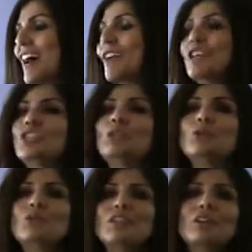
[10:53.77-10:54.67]
are
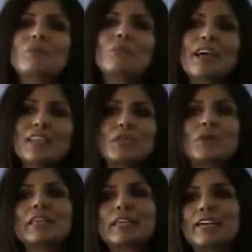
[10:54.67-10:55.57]
issued by the
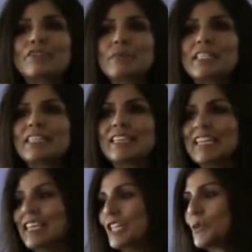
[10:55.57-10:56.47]
Israeli government
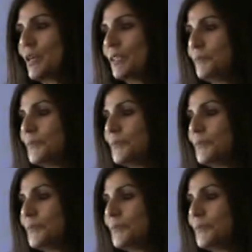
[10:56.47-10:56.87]
in Israel.